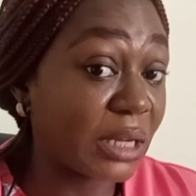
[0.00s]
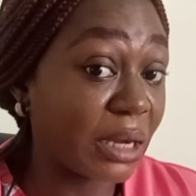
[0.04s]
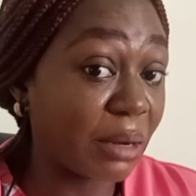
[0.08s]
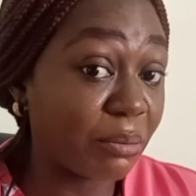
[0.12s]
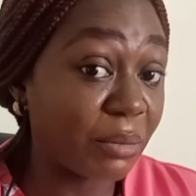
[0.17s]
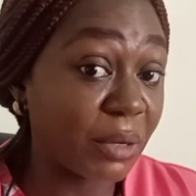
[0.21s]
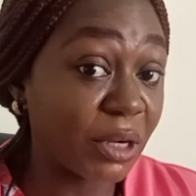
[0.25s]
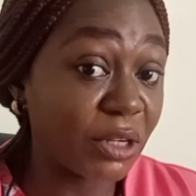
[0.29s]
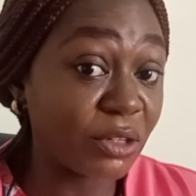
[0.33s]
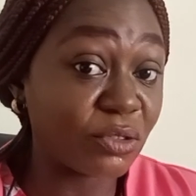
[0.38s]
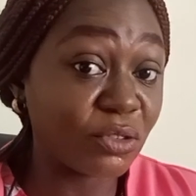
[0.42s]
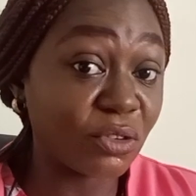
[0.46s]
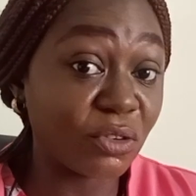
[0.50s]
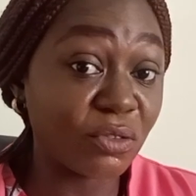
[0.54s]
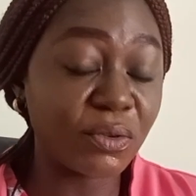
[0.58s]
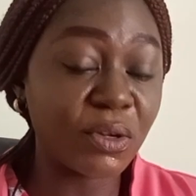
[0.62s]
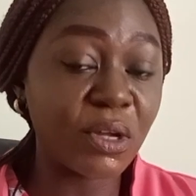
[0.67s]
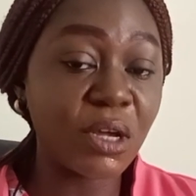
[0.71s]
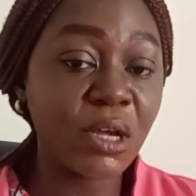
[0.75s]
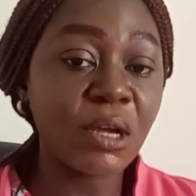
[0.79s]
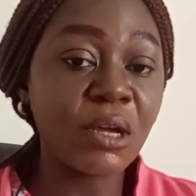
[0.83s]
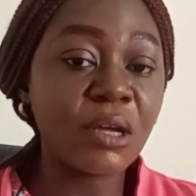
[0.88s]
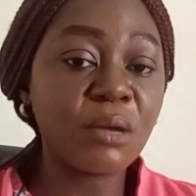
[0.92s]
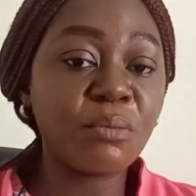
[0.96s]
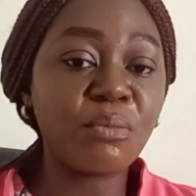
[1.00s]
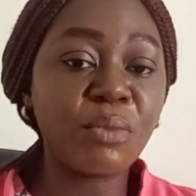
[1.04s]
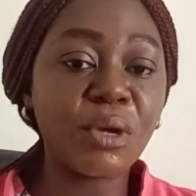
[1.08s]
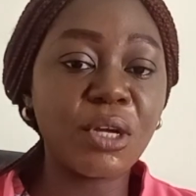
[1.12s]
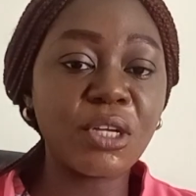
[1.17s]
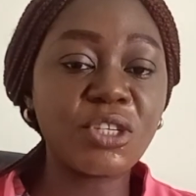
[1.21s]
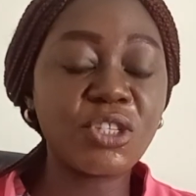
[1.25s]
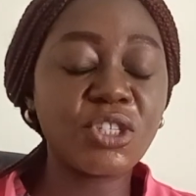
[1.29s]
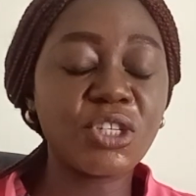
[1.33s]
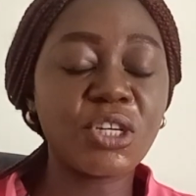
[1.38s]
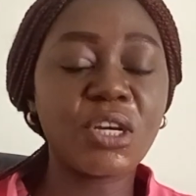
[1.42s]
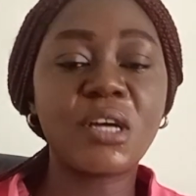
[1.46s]
the amount of
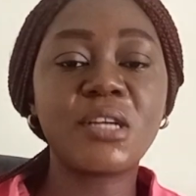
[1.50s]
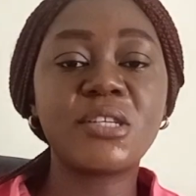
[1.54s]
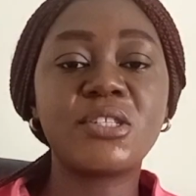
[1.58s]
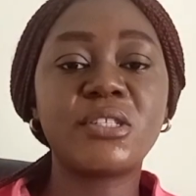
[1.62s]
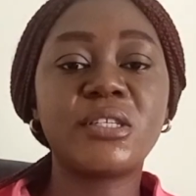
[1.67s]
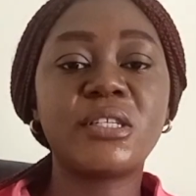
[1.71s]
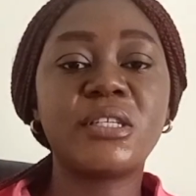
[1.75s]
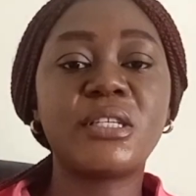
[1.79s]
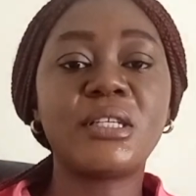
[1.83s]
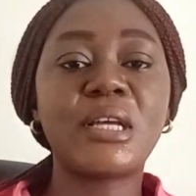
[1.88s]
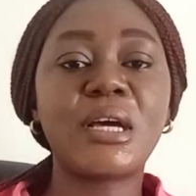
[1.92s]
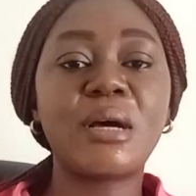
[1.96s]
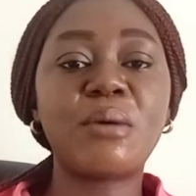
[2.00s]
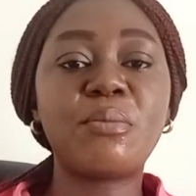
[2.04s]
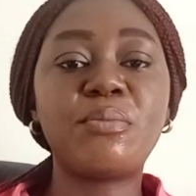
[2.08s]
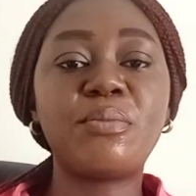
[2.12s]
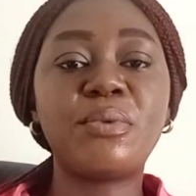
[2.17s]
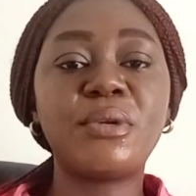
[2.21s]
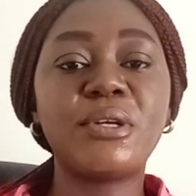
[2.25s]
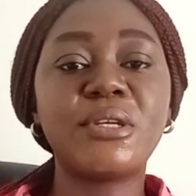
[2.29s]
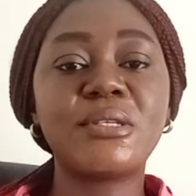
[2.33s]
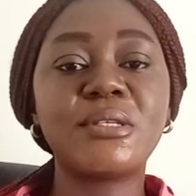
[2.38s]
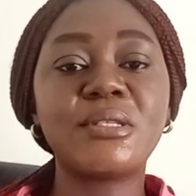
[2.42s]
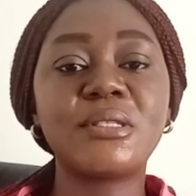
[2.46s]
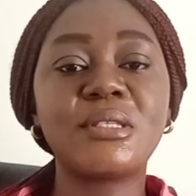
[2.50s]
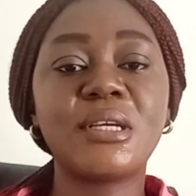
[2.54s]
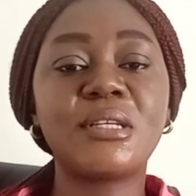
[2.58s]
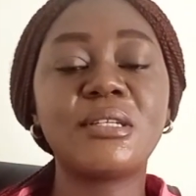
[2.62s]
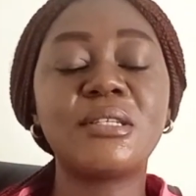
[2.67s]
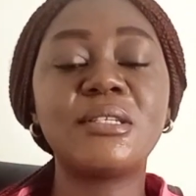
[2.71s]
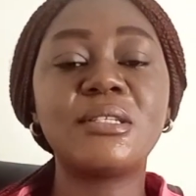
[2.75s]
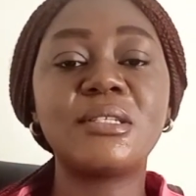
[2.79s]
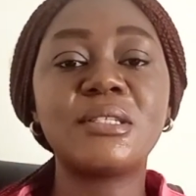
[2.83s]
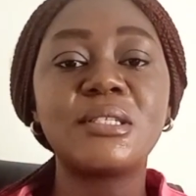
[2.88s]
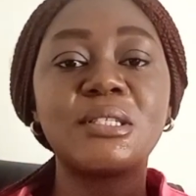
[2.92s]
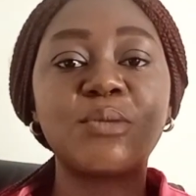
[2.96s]
bed charge in that place. Then
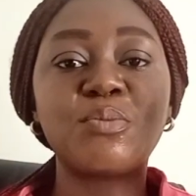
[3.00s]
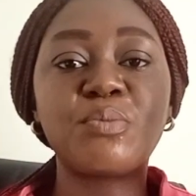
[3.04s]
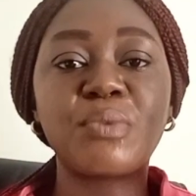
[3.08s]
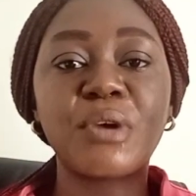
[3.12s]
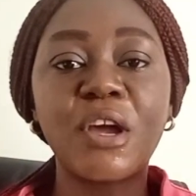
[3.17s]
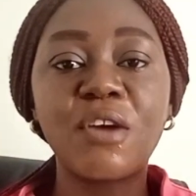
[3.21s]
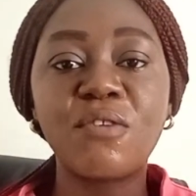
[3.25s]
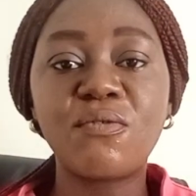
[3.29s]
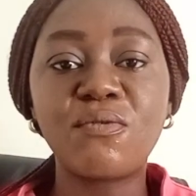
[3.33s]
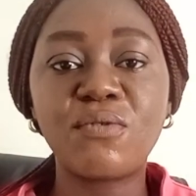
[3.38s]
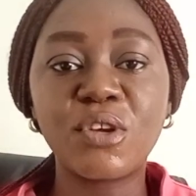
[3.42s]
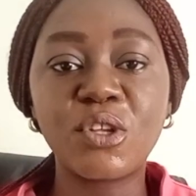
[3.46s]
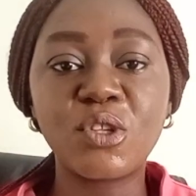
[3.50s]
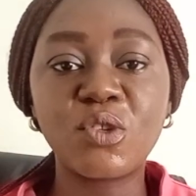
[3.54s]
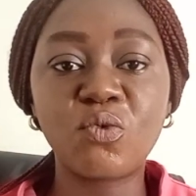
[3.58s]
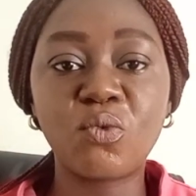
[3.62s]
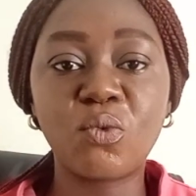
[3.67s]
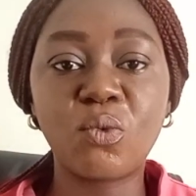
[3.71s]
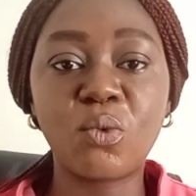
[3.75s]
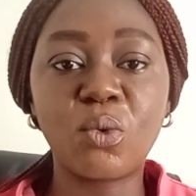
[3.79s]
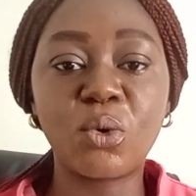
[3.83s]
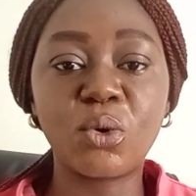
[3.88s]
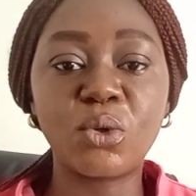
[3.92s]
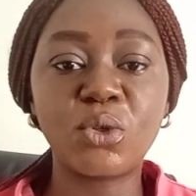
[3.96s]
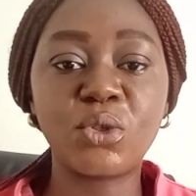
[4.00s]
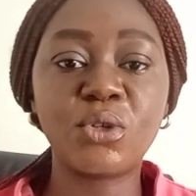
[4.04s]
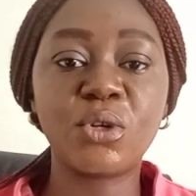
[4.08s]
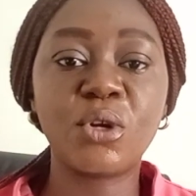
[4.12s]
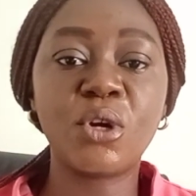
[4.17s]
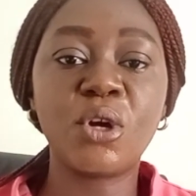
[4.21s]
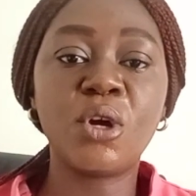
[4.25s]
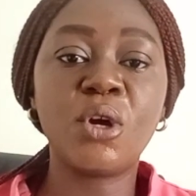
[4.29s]
this is private ward.